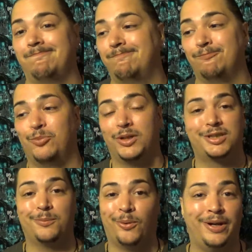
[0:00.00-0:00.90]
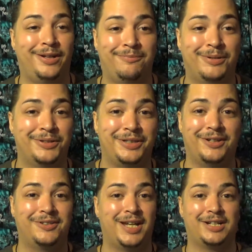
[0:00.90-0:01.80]
what's the point in building
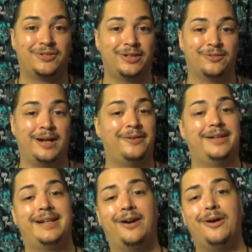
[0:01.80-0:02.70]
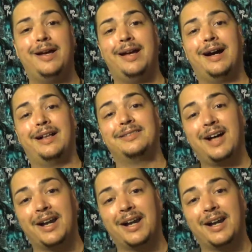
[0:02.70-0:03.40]
your tech tree around it? Now, a lot